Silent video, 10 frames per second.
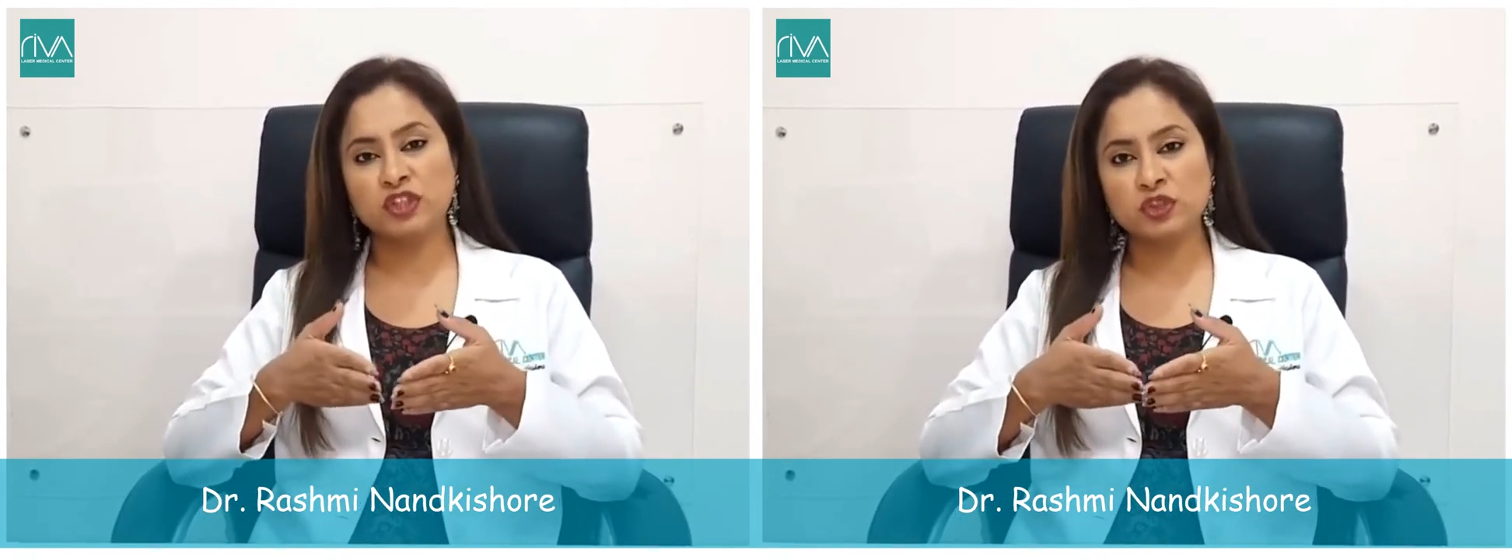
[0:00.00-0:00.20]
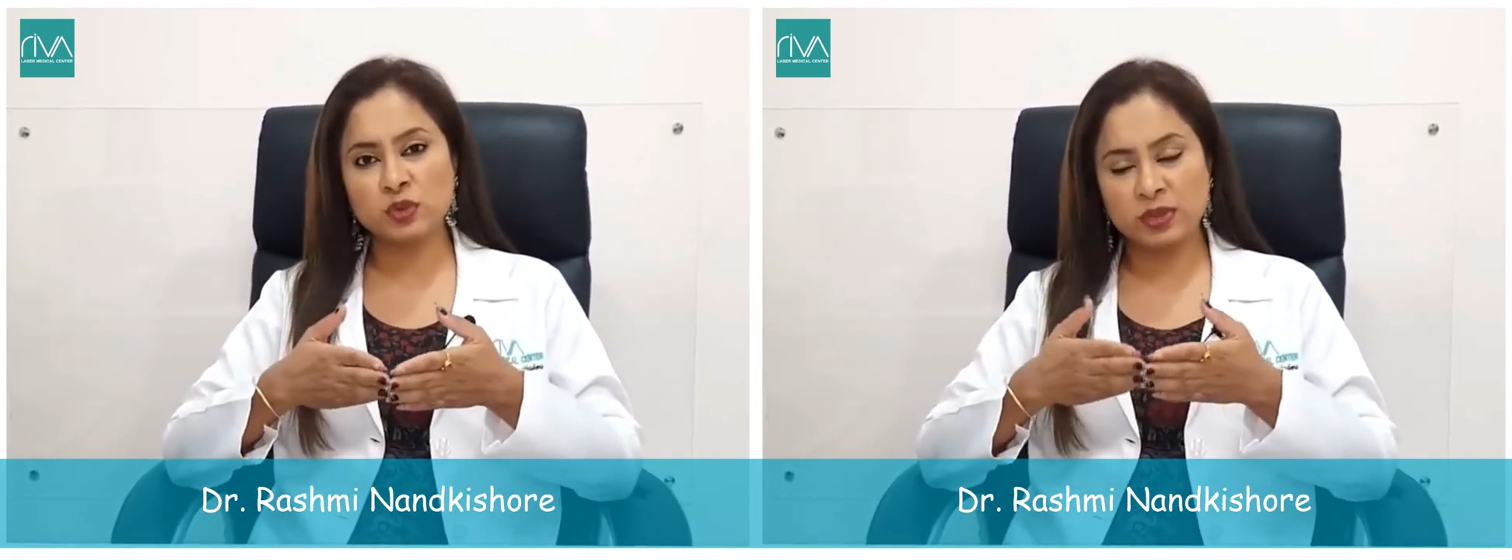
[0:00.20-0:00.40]

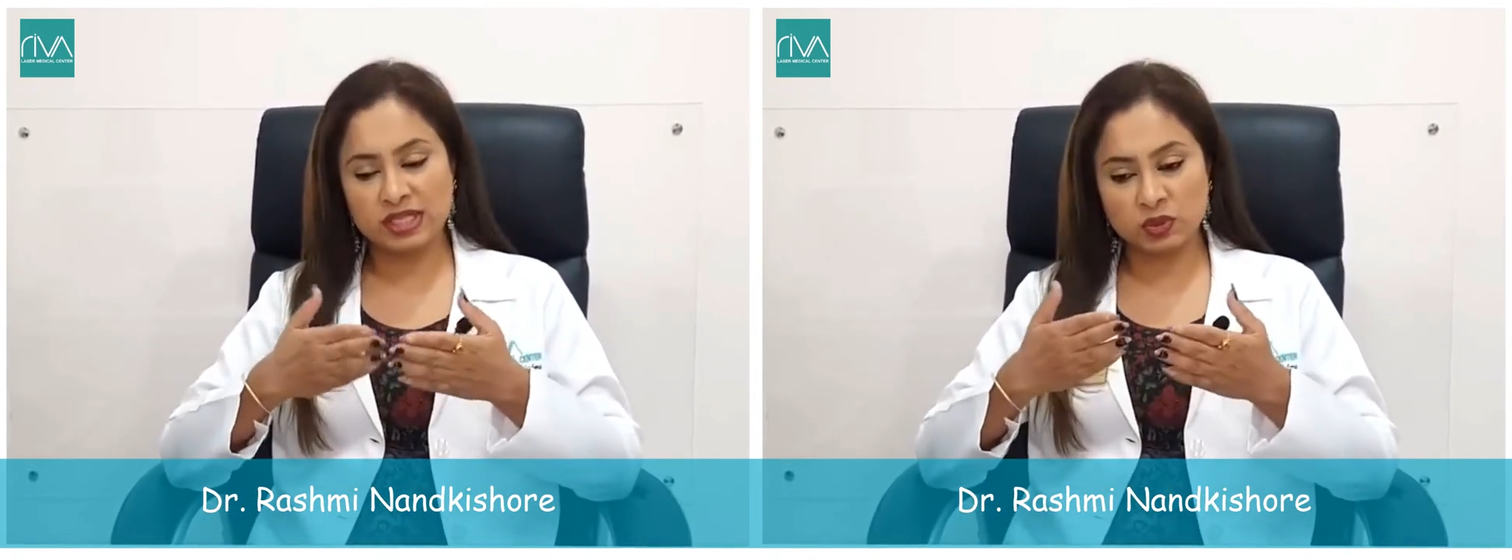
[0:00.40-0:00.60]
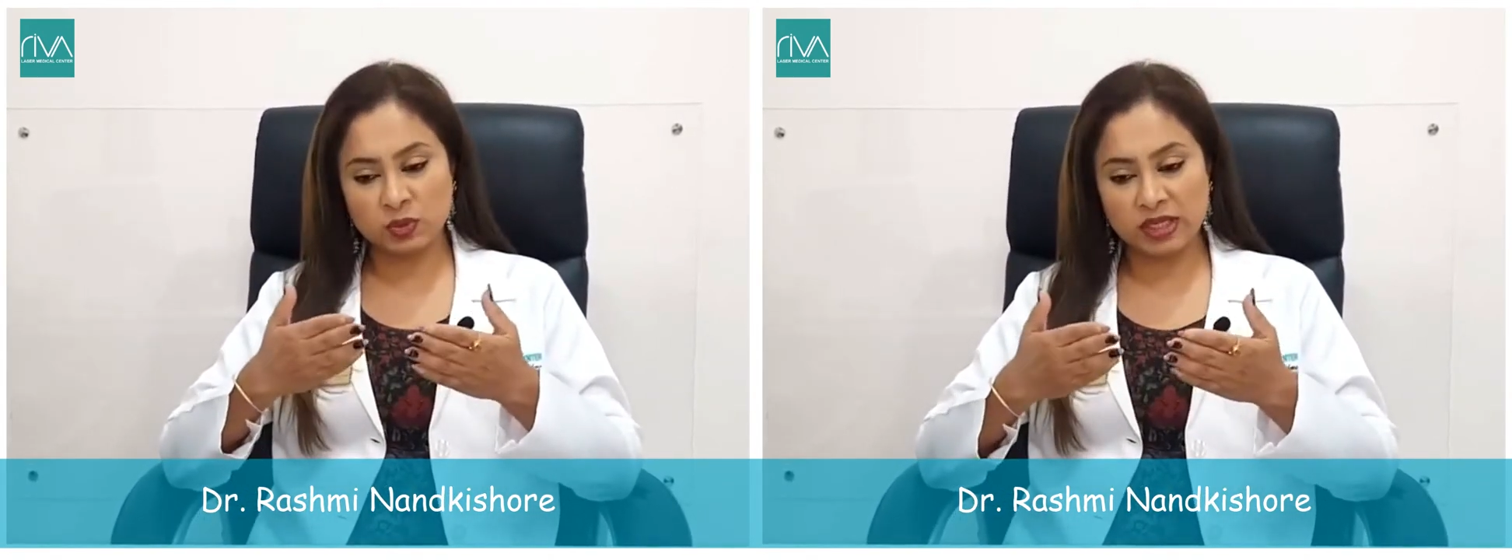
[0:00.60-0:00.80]
we do
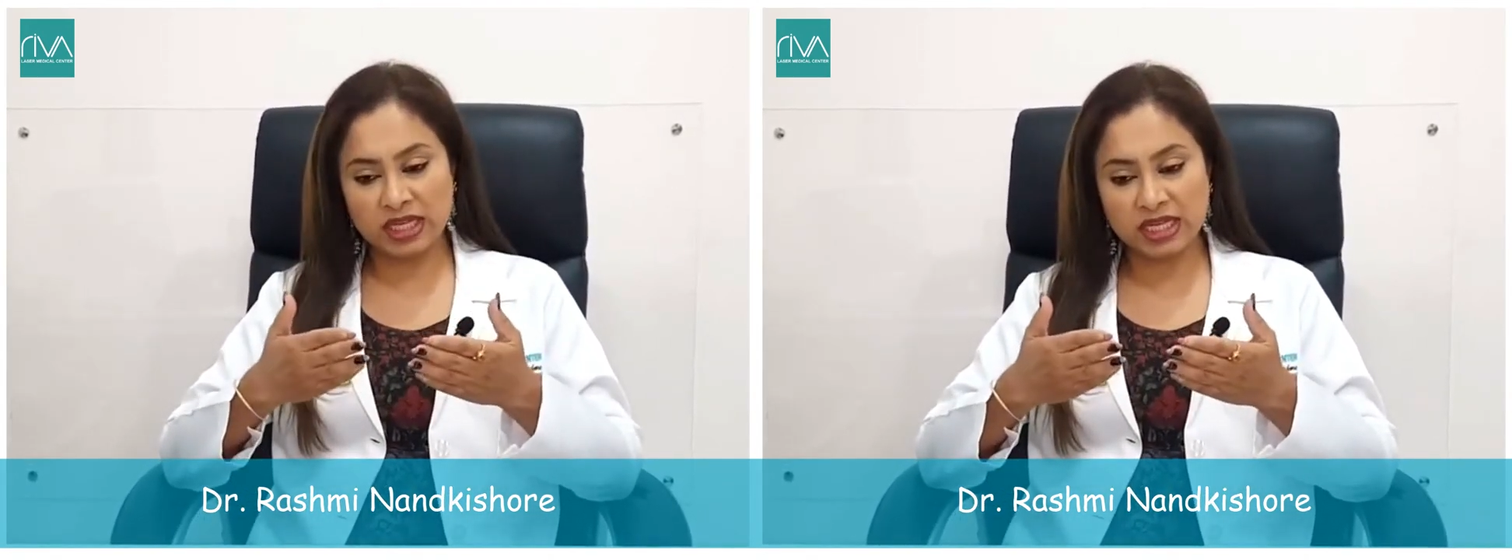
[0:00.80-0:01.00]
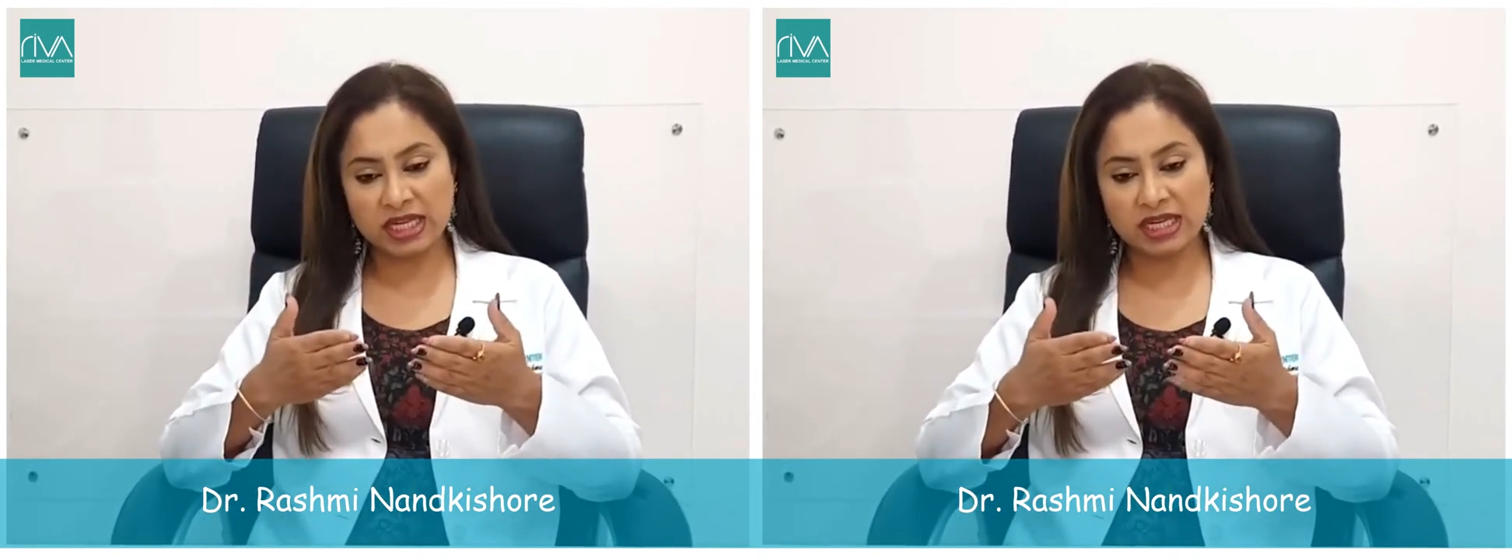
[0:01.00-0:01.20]
is
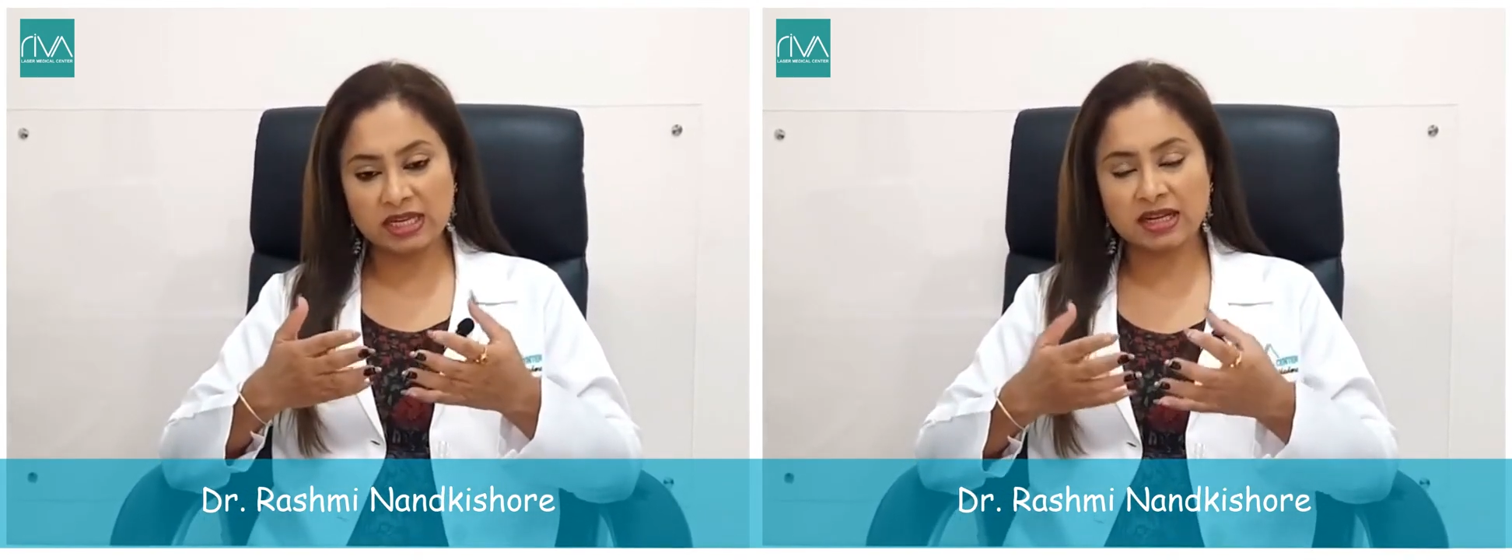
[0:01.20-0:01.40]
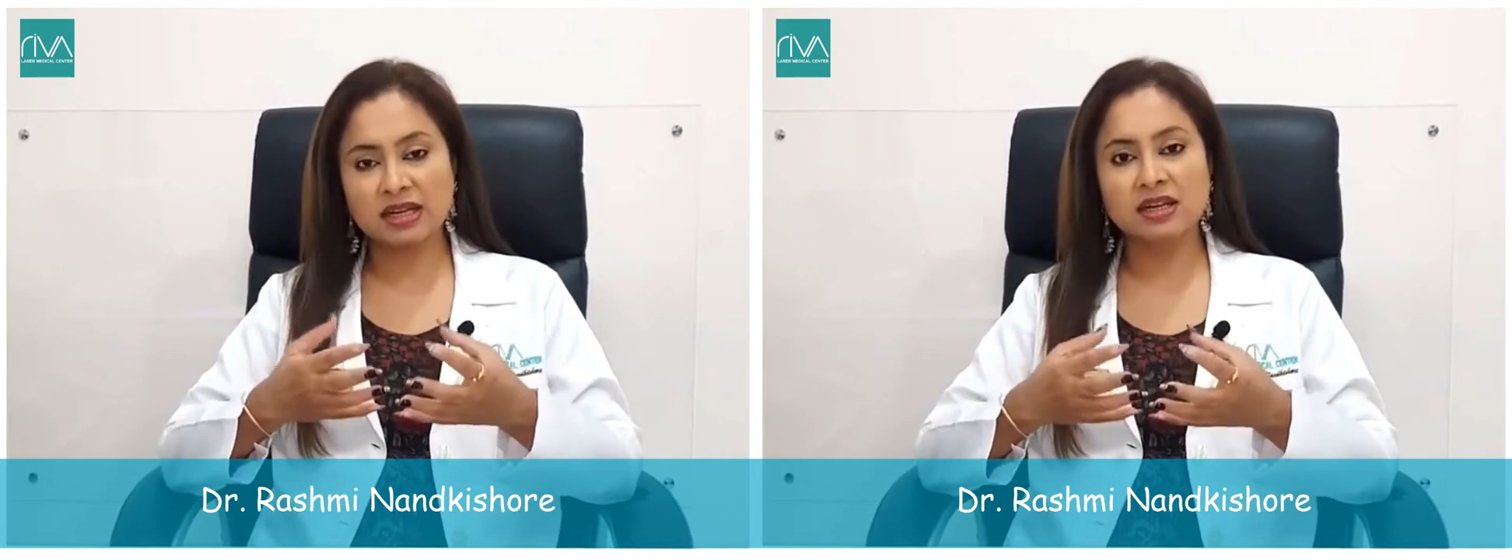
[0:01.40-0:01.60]
we